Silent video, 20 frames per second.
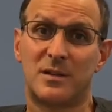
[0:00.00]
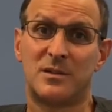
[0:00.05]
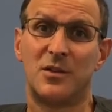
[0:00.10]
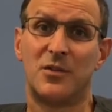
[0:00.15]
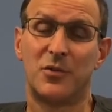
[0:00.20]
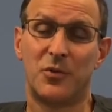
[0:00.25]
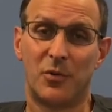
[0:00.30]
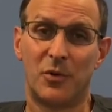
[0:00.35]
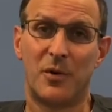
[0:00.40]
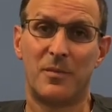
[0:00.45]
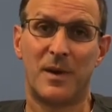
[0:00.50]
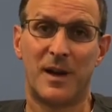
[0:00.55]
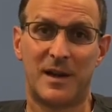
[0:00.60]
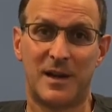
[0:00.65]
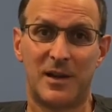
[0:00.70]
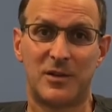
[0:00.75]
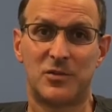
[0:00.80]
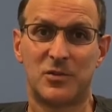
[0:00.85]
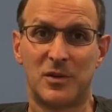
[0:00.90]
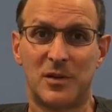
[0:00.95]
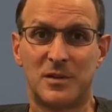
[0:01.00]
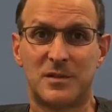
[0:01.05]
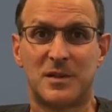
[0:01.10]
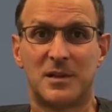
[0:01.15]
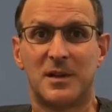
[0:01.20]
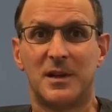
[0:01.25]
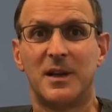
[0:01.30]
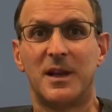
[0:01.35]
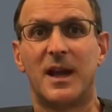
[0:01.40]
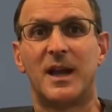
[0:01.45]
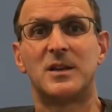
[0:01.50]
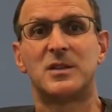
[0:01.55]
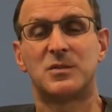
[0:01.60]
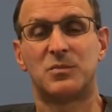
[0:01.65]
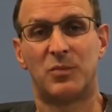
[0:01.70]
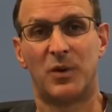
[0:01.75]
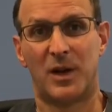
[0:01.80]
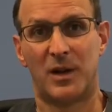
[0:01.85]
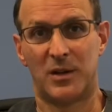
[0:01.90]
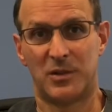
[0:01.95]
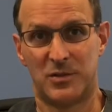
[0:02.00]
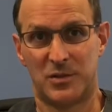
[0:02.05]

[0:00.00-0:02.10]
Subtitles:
through our main entrance and spread it